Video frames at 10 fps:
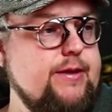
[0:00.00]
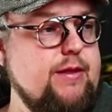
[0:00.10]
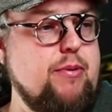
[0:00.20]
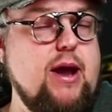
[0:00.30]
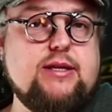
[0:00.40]
the
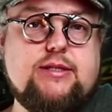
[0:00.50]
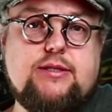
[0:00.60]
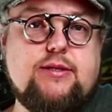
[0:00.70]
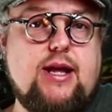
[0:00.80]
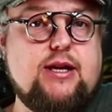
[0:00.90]

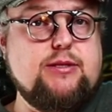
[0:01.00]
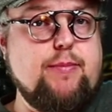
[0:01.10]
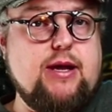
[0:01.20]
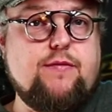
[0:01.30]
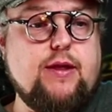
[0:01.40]
price, that is a
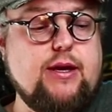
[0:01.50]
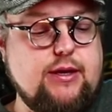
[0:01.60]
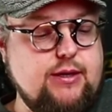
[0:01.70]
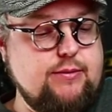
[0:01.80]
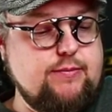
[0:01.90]
bad thing.
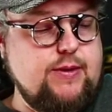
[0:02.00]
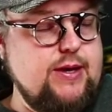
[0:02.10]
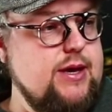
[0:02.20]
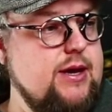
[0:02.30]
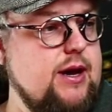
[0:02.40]

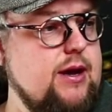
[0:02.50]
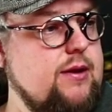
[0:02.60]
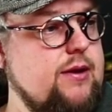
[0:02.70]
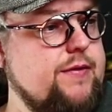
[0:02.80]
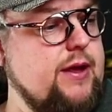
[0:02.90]

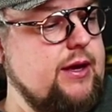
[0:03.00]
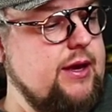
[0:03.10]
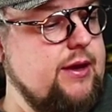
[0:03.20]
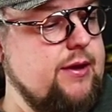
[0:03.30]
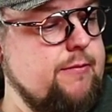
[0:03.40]
I think
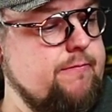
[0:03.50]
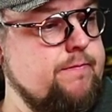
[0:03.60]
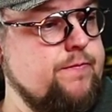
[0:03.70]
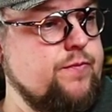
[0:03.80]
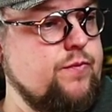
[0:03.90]

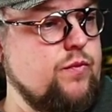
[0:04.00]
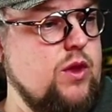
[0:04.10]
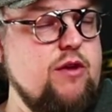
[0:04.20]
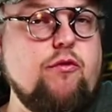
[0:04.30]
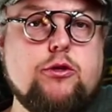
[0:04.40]

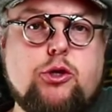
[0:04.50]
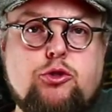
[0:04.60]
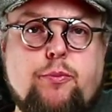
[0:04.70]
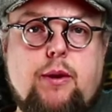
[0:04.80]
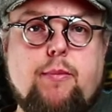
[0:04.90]
if I was going
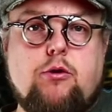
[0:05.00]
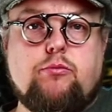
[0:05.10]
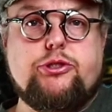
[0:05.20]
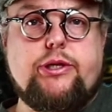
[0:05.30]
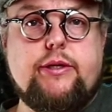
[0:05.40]
to build my own
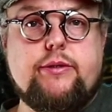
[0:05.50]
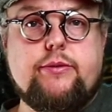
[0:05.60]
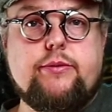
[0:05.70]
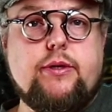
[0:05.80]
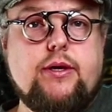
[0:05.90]
machine
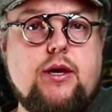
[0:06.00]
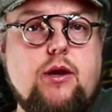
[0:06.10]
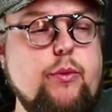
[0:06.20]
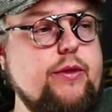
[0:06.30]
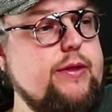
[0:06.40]

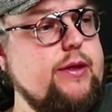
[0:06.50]
with